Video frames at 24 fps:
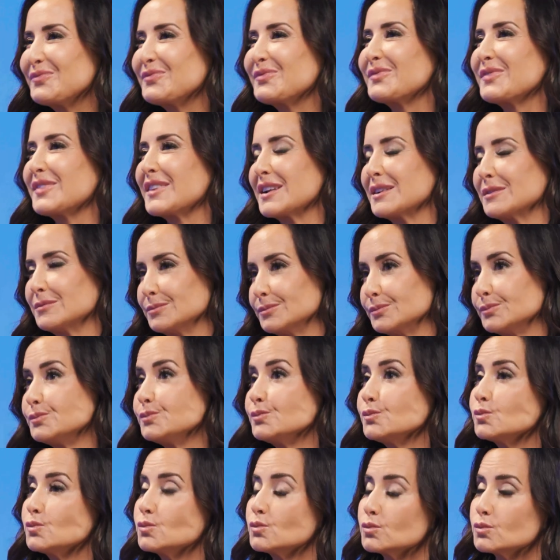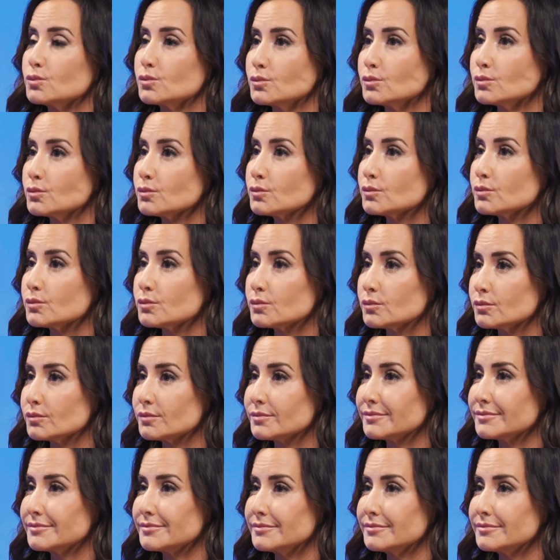And so it was 2008 to